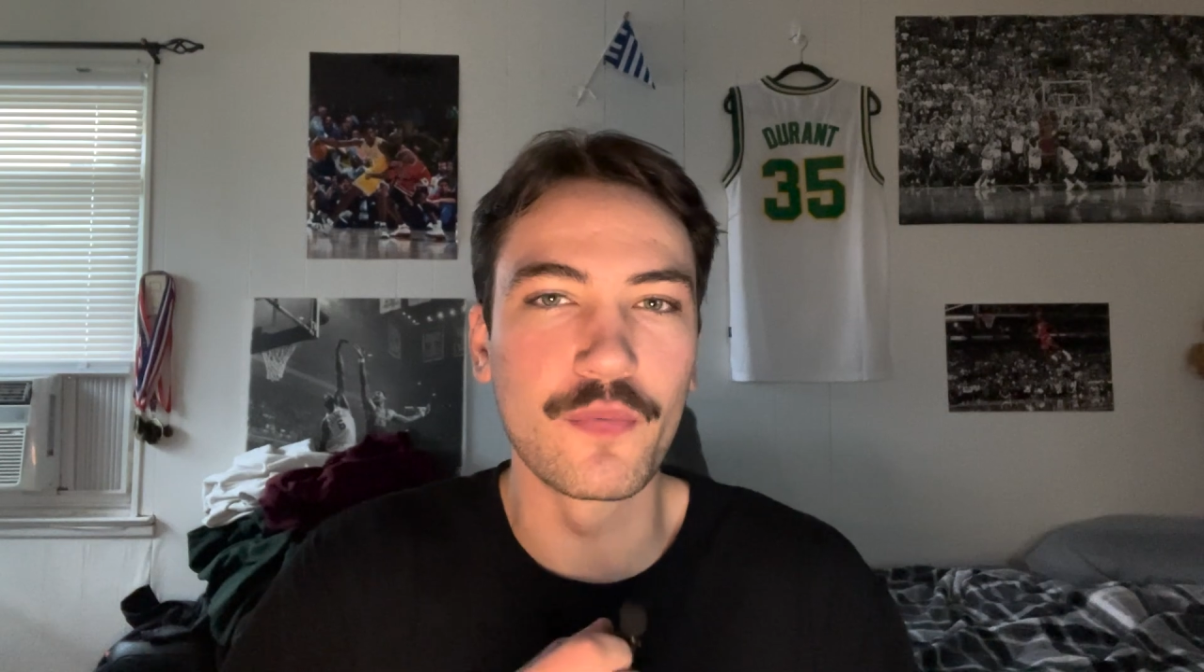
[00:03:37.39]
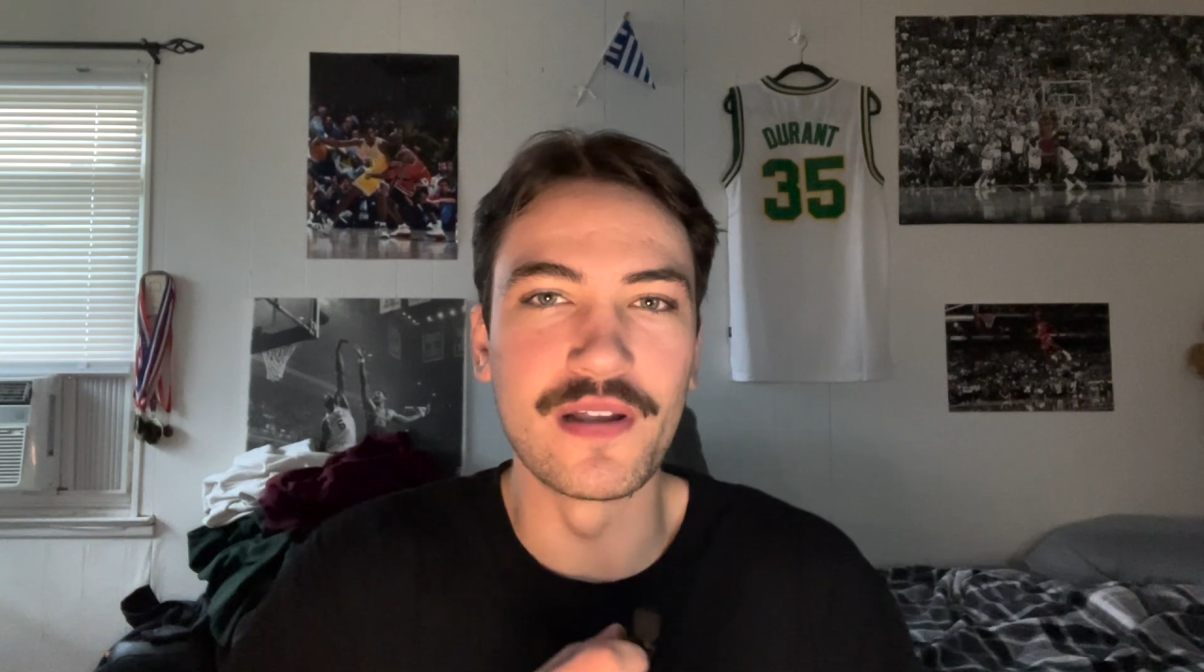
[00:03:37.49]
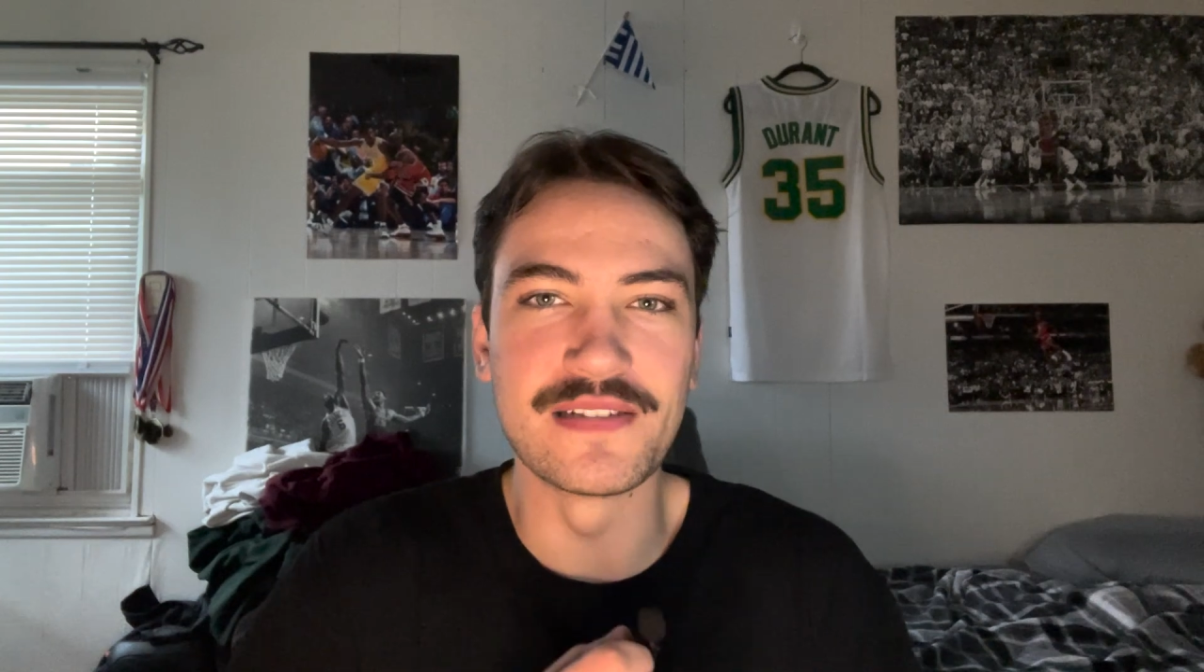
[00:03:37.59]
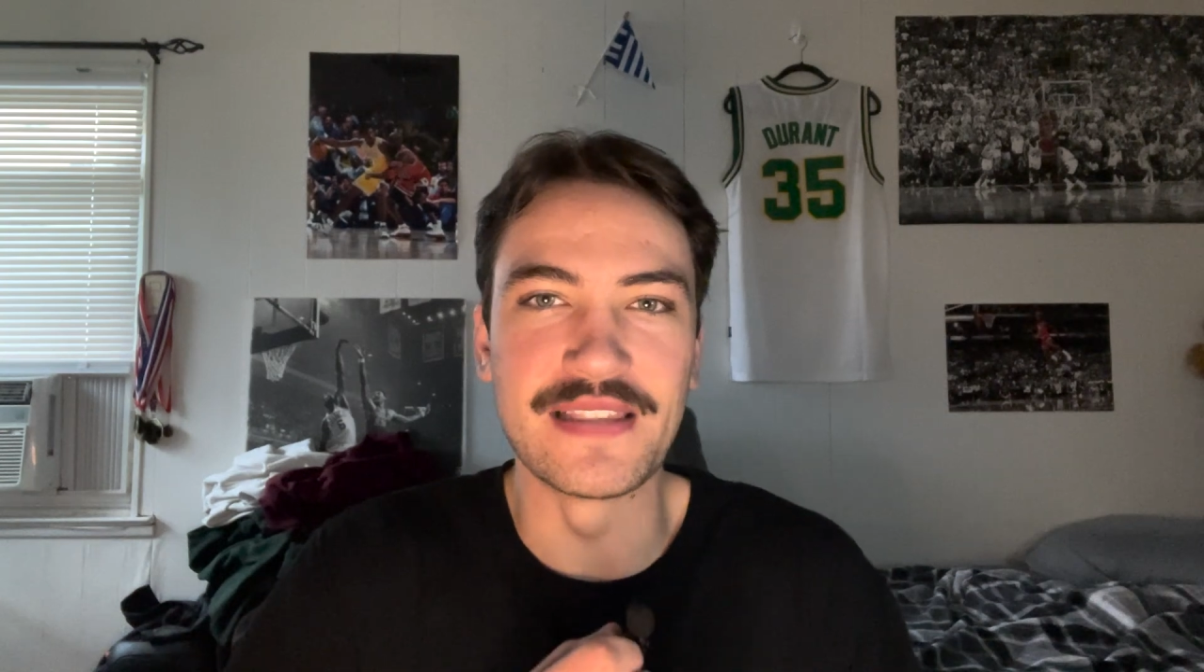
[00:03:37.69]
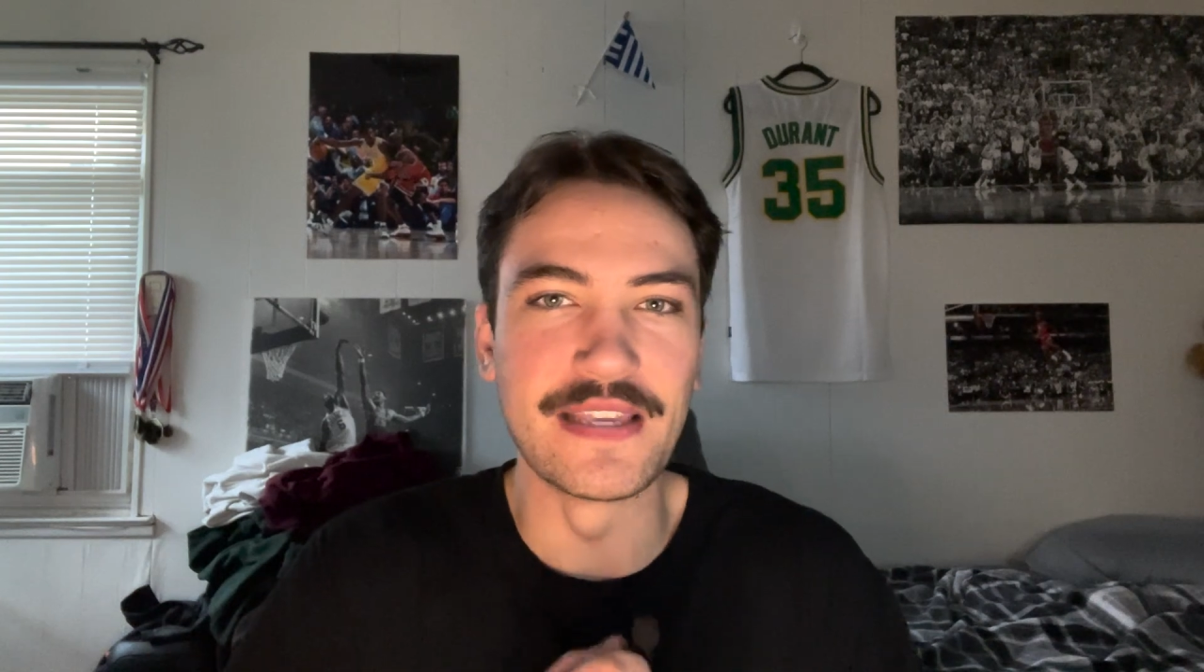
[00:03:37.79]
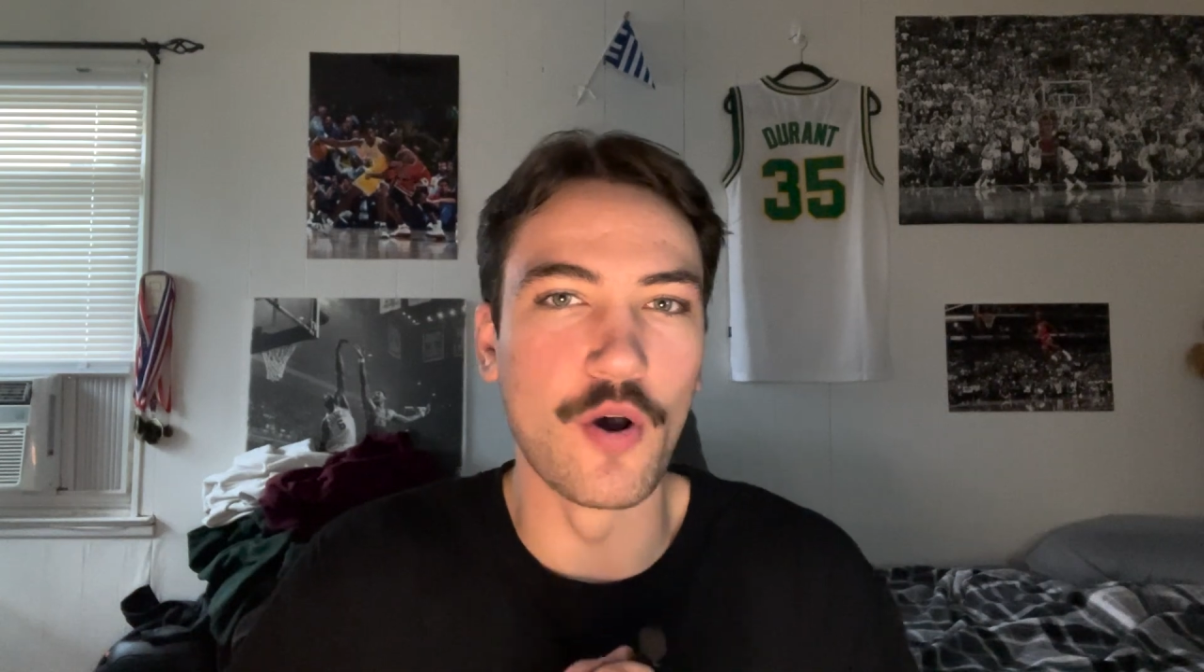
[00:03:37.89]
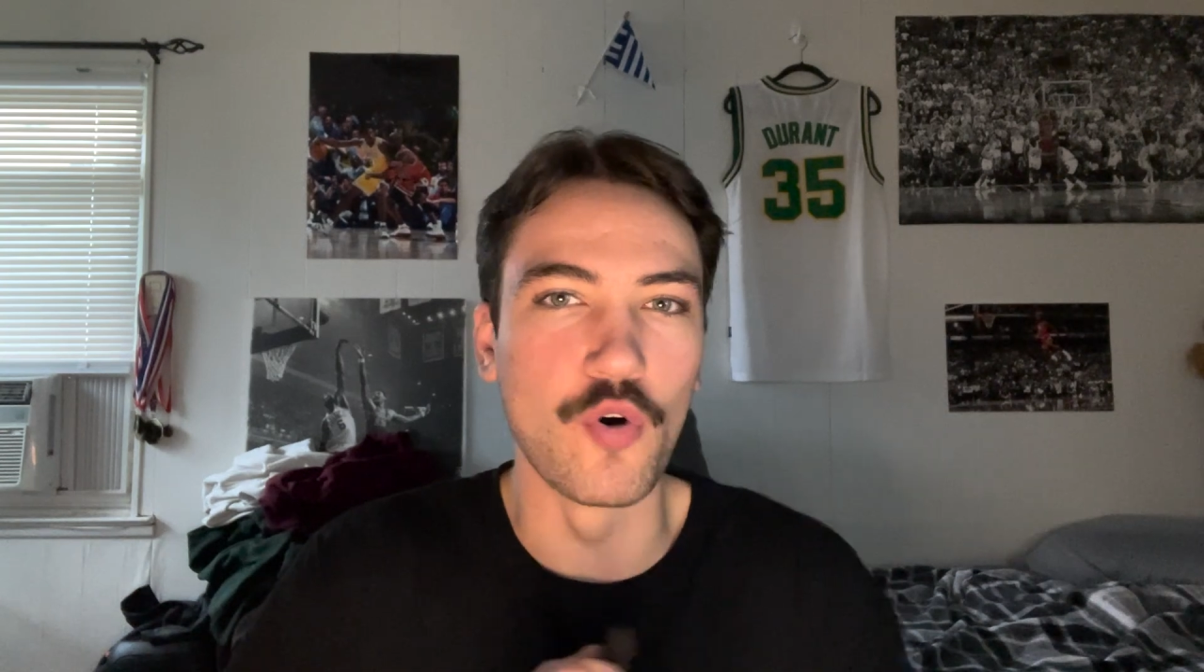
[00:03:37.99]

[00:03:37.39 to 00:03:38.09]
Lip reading: was the